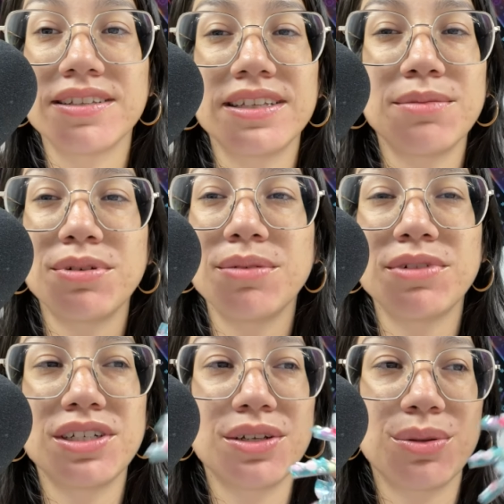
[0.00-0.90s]
So, that pretty
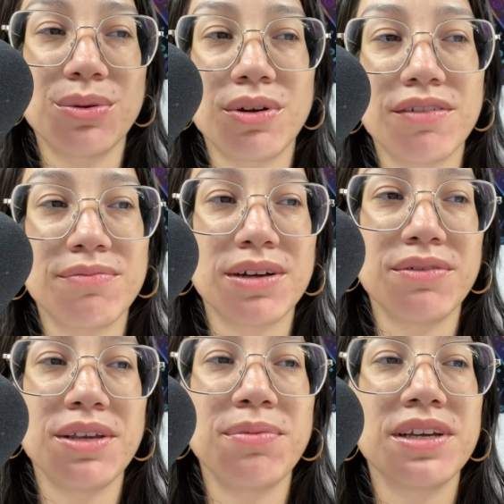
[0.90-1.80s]
much threw off my
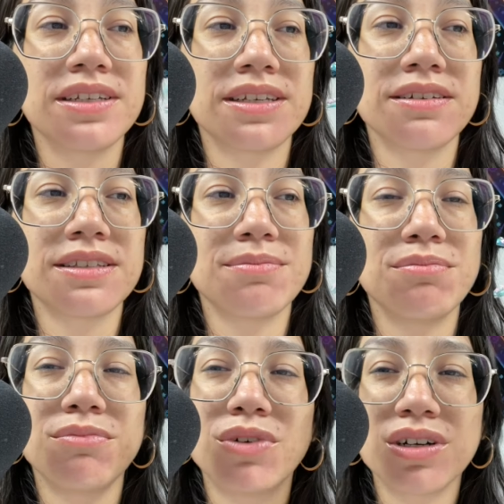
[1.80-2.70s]
week because I was
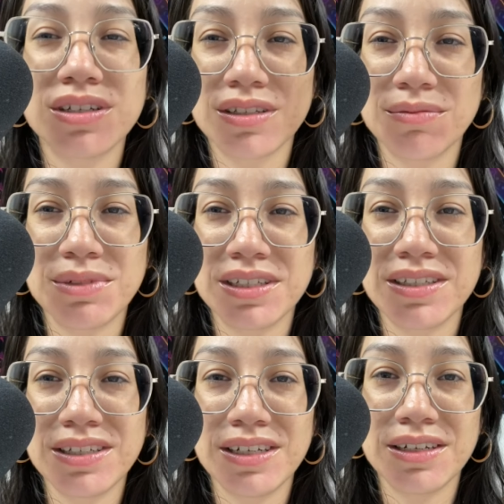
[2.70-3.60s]
more so
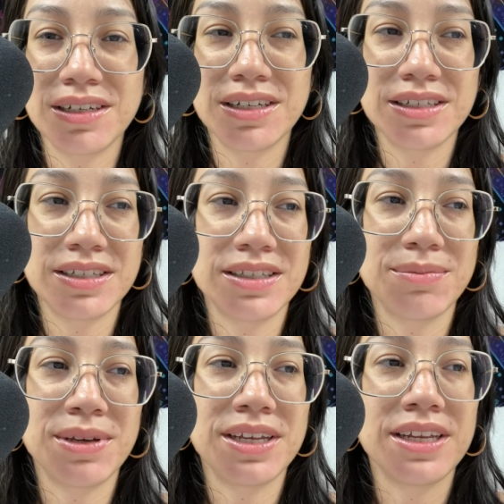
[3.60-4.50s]
mentally
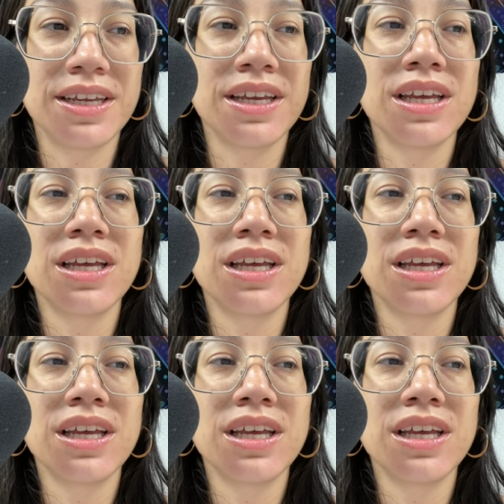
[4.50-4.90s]
anticipating